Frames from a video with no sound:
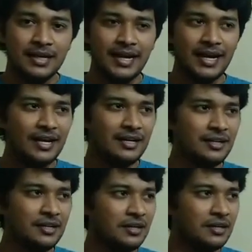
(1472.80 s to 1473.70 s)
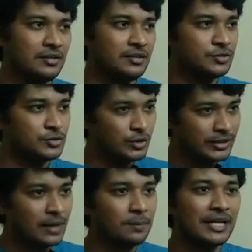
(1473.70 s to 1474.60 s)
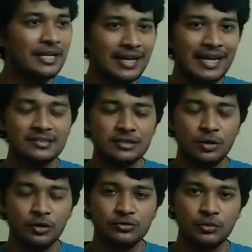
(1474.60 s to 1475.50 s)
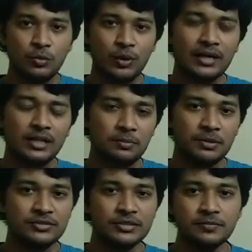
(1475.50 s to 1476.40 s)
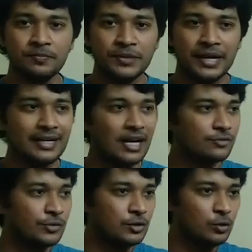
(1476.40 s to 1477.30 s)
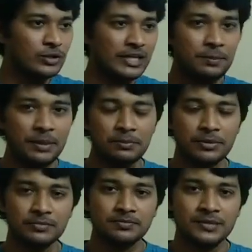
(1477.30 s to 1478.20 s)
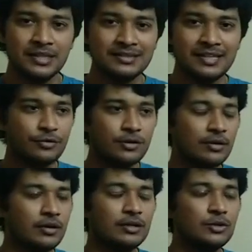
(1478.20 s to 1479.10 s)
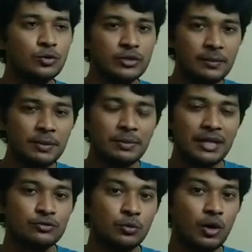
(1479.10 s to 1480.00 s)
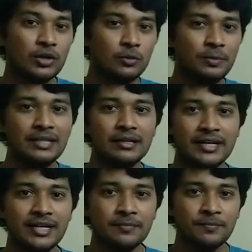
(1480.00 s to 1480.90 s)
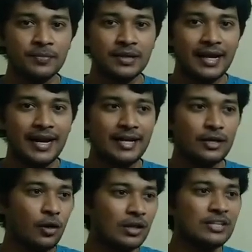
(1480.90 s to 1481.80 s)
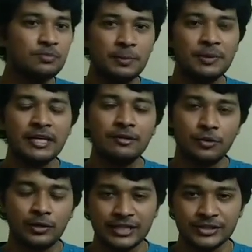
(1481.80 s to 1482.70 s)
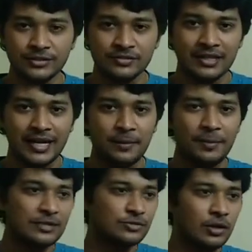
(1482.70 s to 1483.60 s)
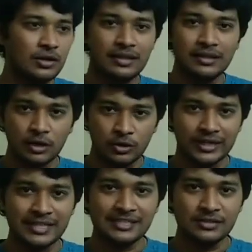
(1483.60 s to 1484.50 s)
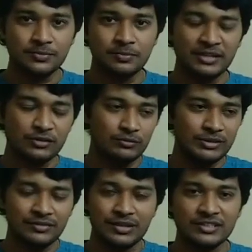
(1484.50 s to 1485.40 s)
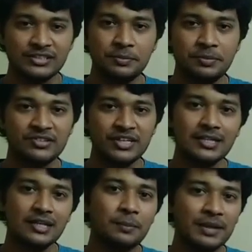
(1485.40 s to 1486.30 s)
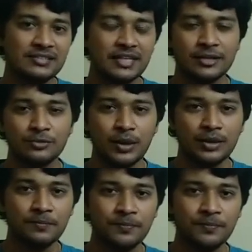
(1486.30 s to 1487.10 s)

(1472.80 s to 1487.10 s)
And so the company next goes to one other person. It asks for 2-3 people, say for 2-3 people as to what would be the rate, and all these people give quotations, and based on the quotations, based on whichever is the cheapest rate, the company selects one.